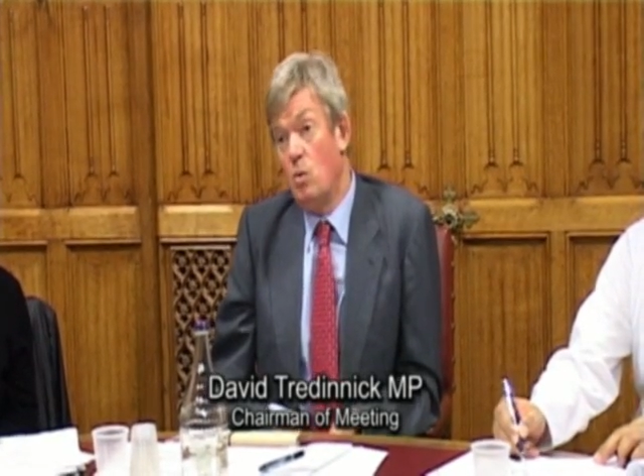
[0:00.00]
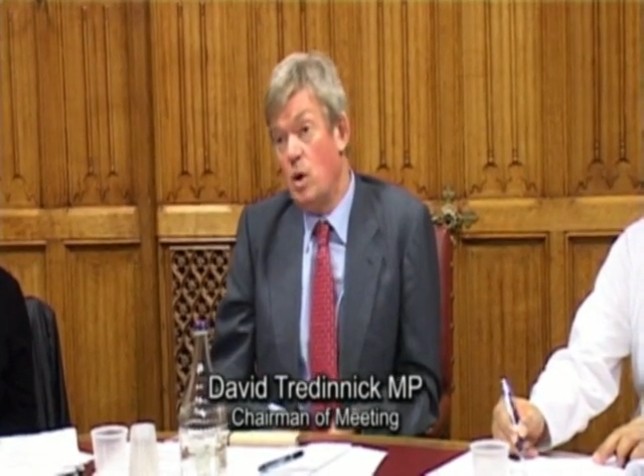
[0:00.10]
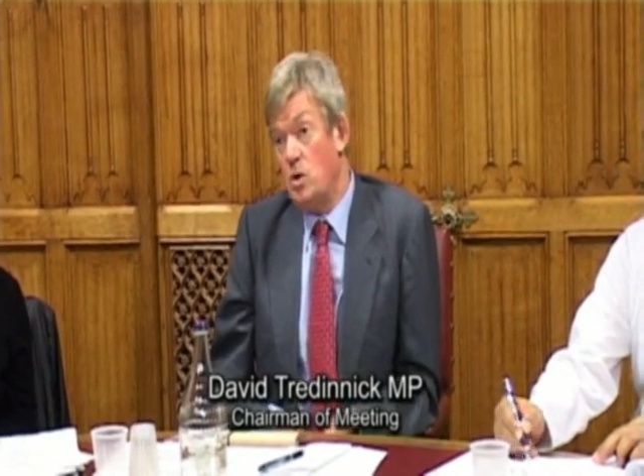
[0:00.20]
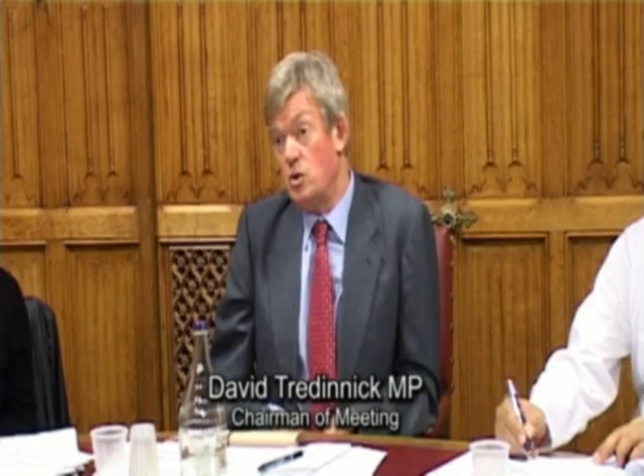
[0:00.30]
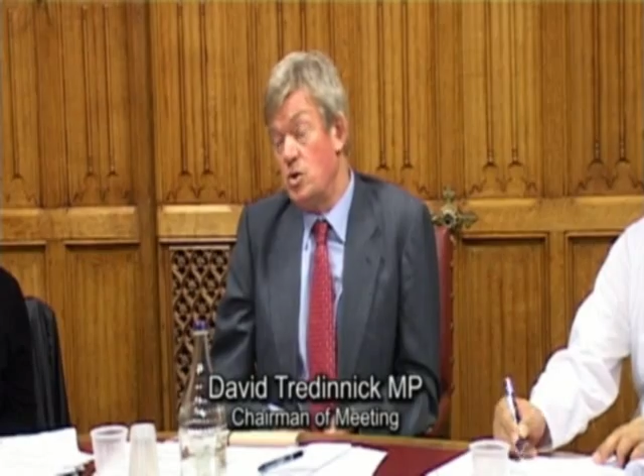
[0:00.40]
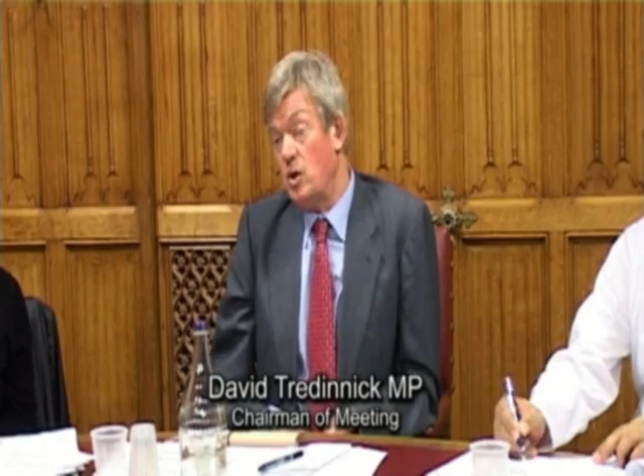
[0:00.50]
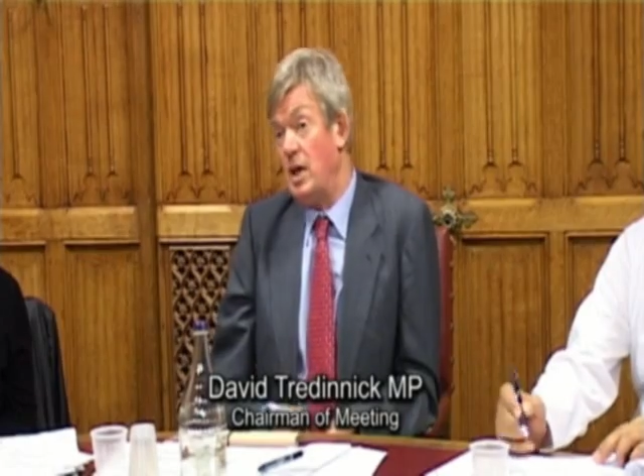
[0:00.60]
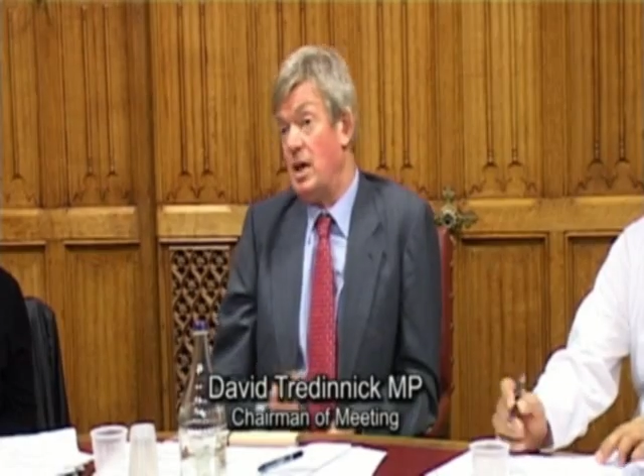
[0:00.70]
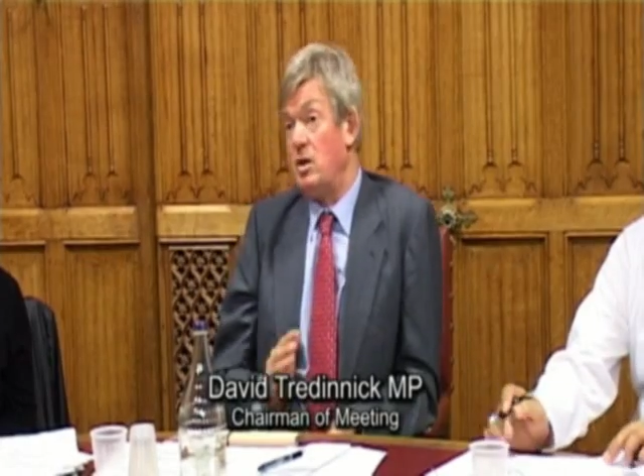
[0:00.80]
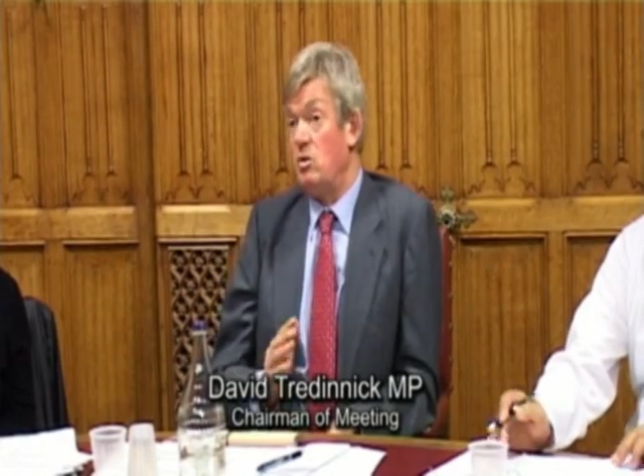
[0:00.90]
what you're
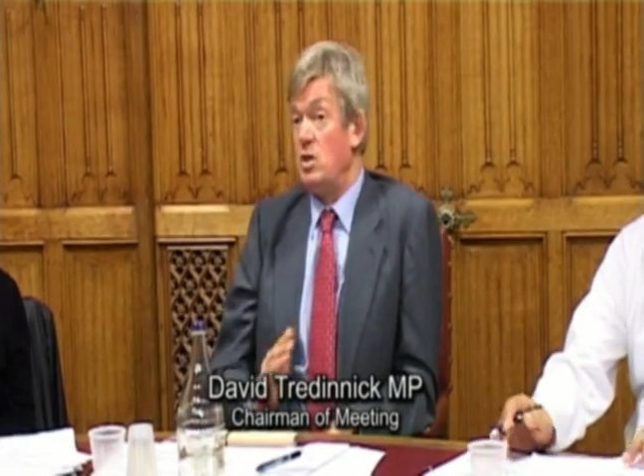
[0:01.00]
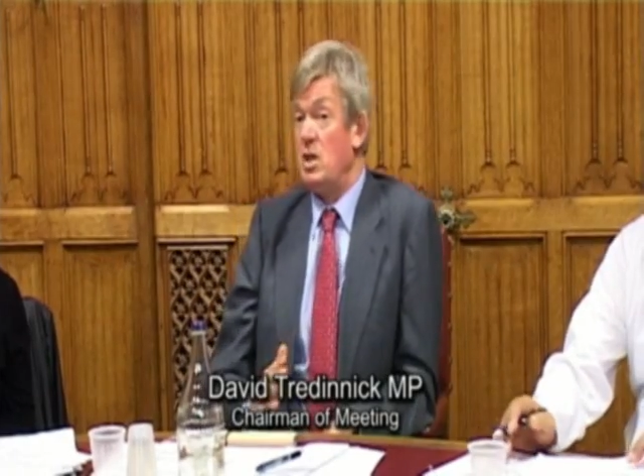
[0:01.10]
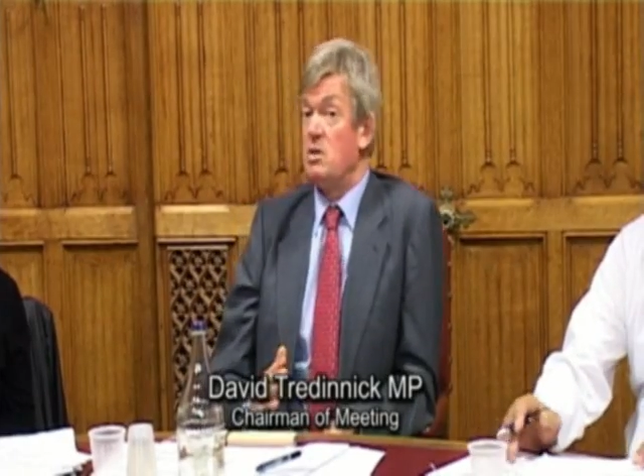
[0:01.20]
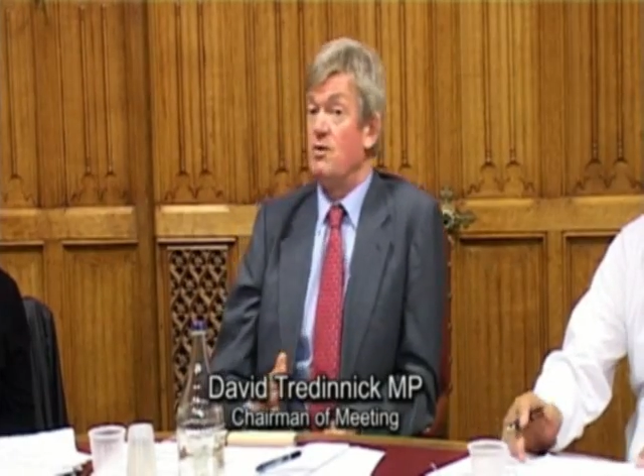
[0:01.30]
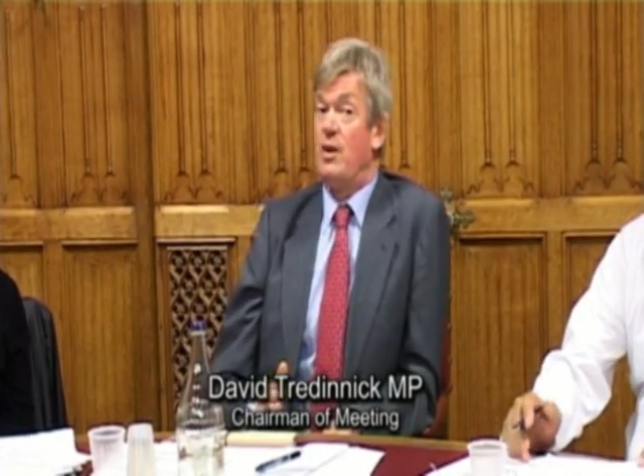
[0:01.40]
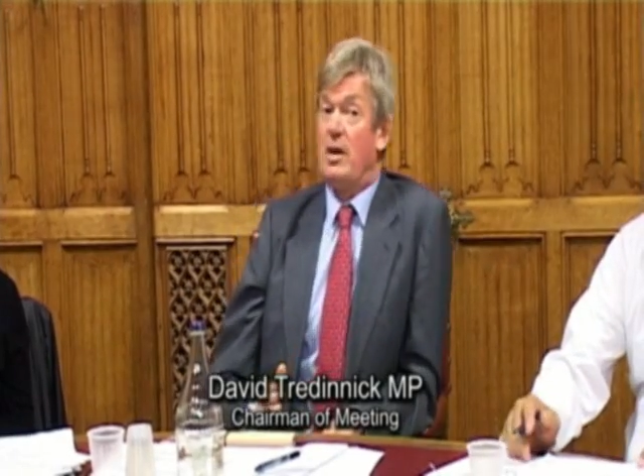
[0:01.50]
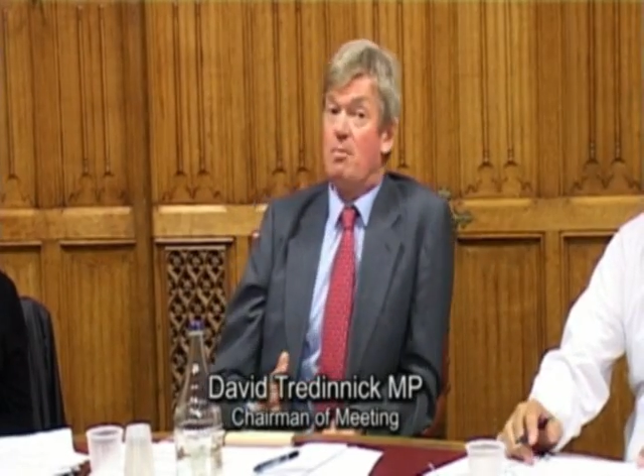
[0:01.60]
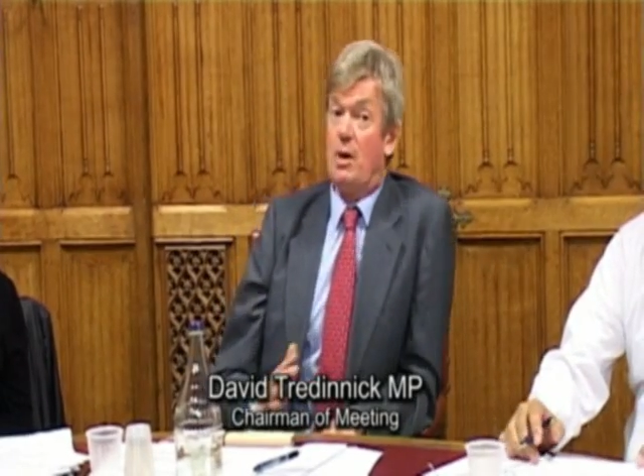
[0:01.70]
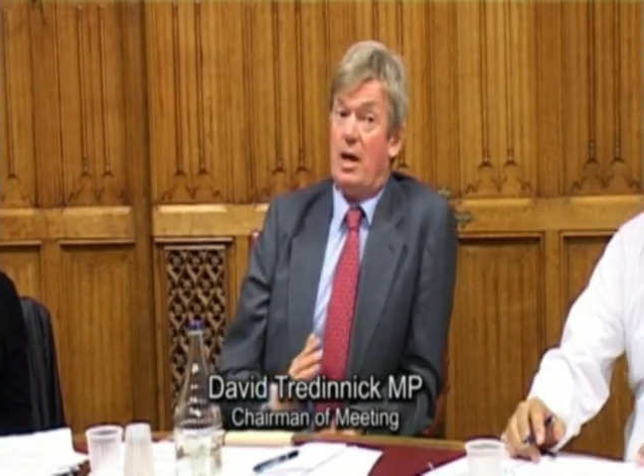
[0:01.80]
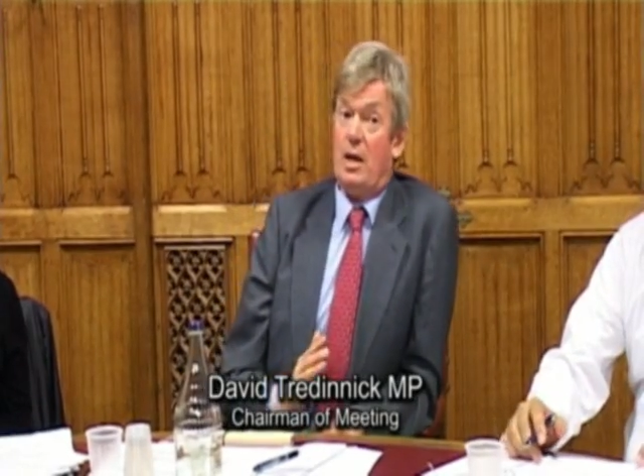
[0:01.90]
doing, and you need to
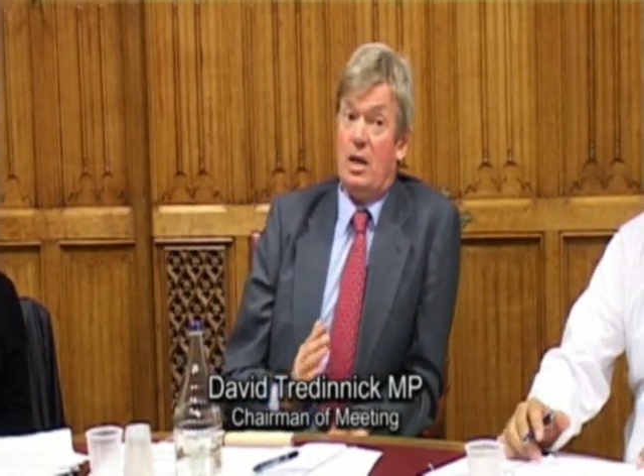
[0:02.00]
fight back.